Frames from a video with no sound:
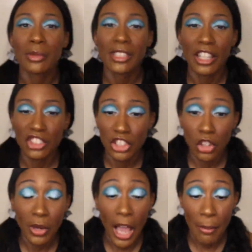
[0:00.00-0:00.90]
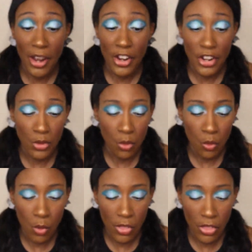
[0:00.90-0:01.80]
from Natasha Denona. I paired it
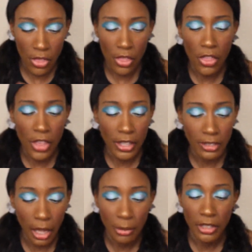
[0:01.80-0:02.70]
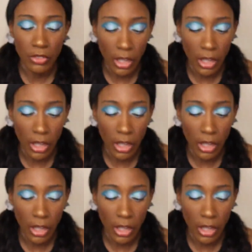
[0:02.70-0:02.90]
with this, I believe, a